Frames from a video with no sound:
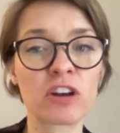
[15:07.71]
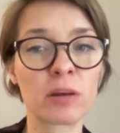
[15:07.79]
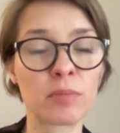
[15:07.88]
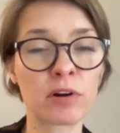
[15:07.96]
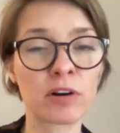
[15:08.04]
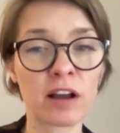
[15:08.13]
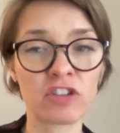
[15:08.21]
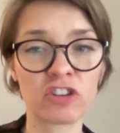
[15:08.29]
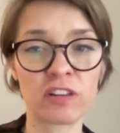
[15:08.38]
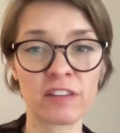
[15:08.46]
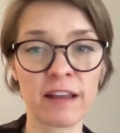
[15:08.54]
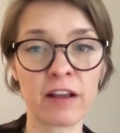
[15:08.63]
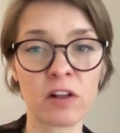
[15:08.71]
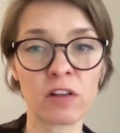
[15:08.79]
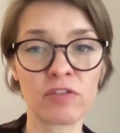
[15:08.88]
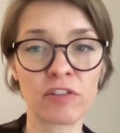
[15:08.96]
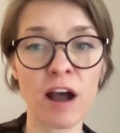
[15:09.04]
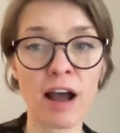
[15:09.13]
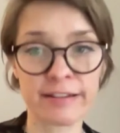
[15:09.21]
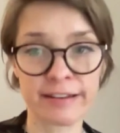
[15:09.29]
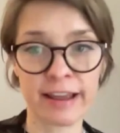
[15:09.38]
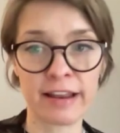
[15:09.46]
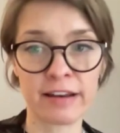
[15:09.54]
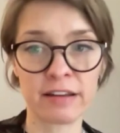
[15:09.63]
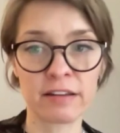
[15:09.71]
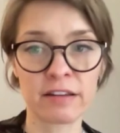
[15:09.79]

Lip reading: and production cycle of content,